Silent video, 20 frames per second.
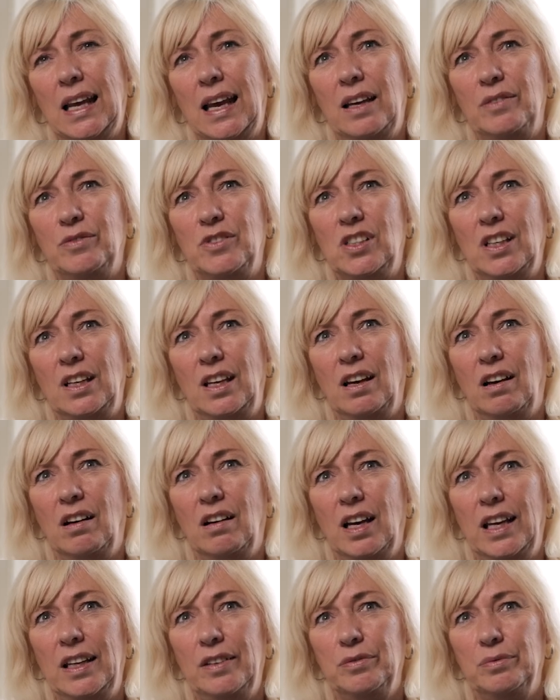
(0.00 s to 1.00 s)
have
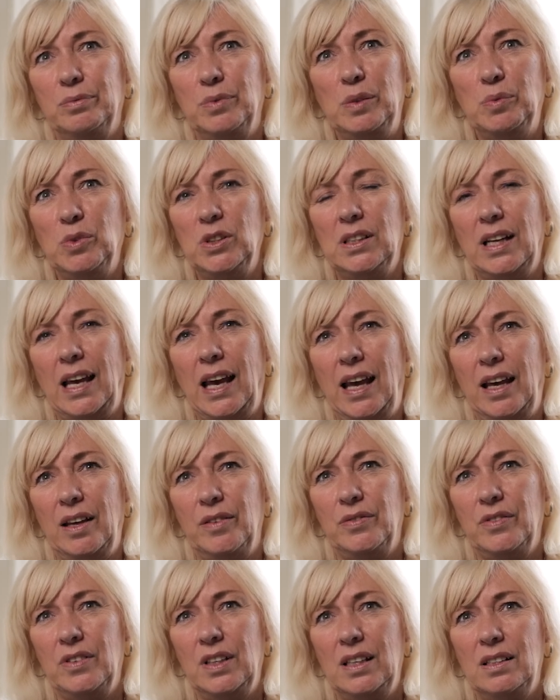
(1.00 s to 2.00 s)
G-HIVE, we wouldn't
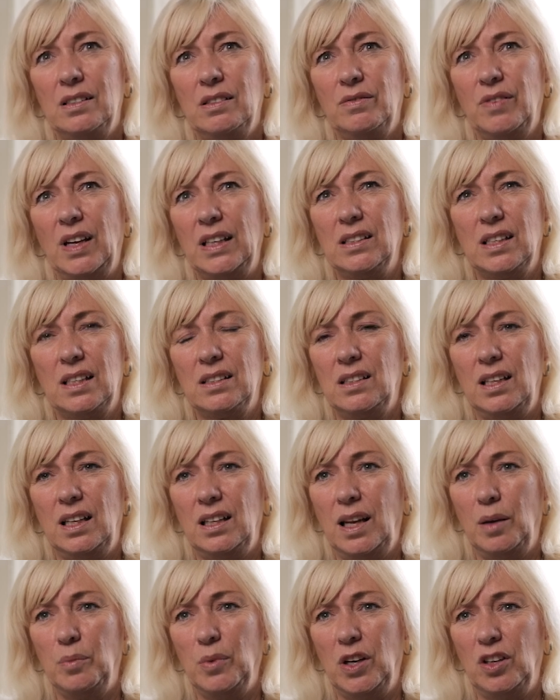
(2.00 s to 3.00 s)
have these
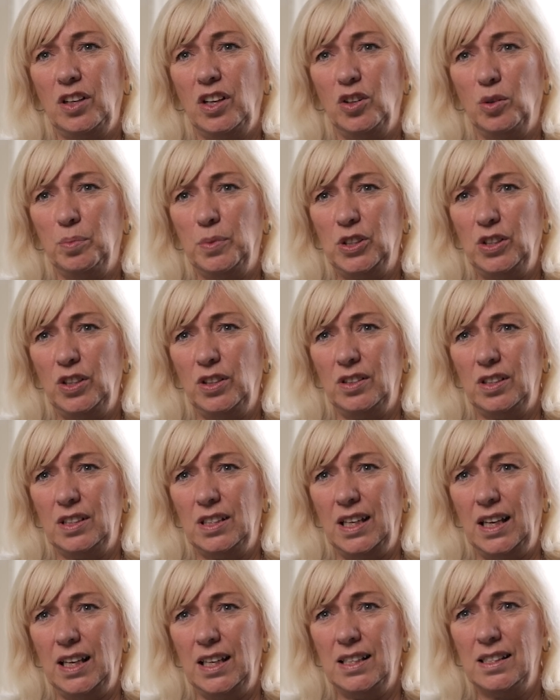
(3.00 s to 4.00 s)
fantastic networking
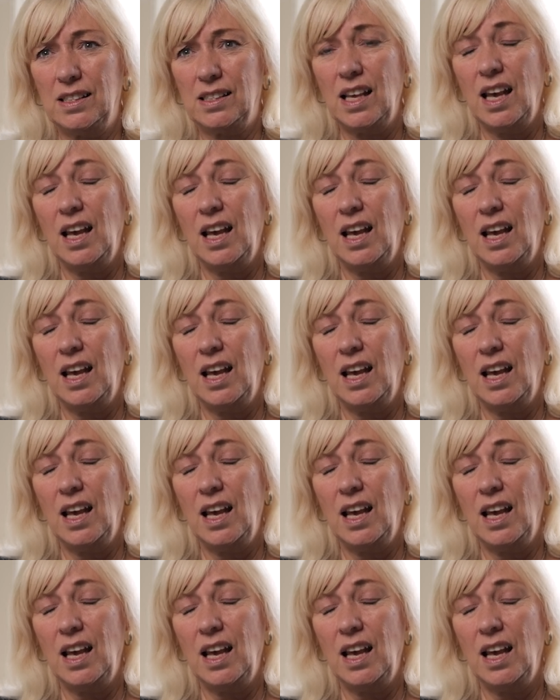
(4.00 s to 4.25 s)
opportunities.